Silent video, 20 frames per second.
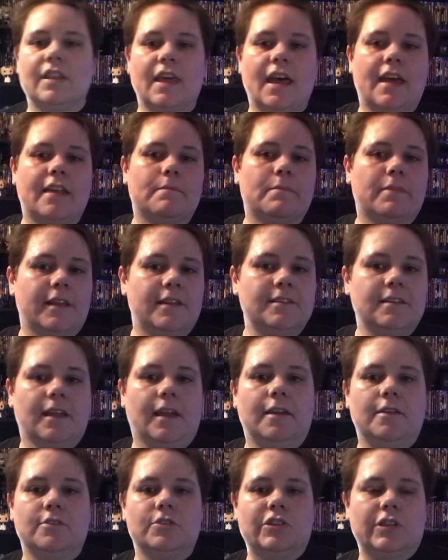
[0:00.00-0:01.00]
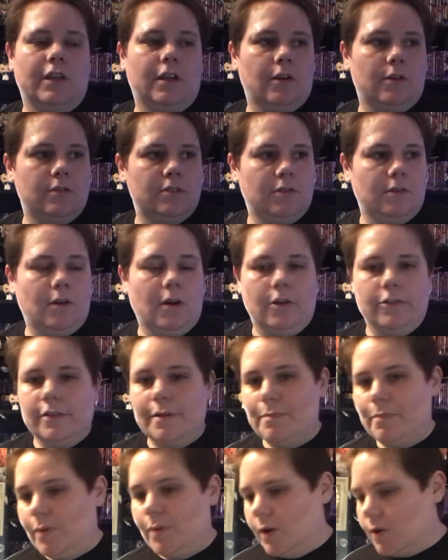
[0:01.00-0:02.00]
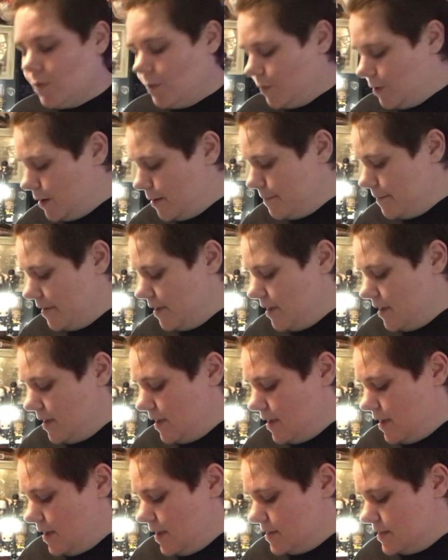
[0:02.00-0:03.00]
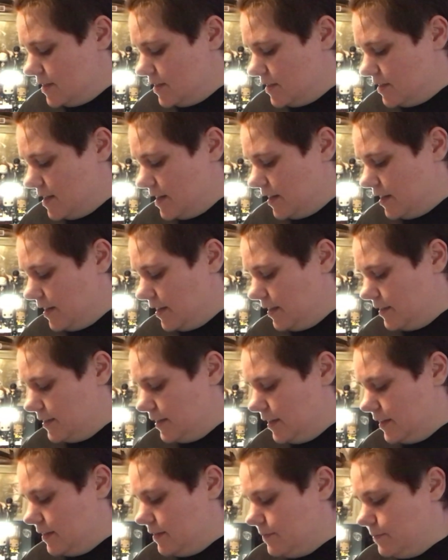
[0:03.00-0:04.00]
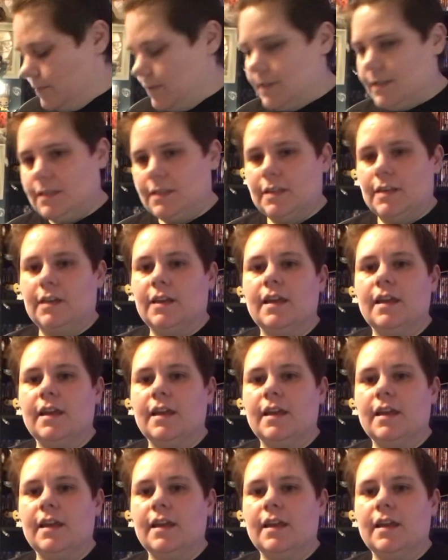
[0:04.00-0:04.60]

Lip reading: that place I usually go to called the Bookworm, because it was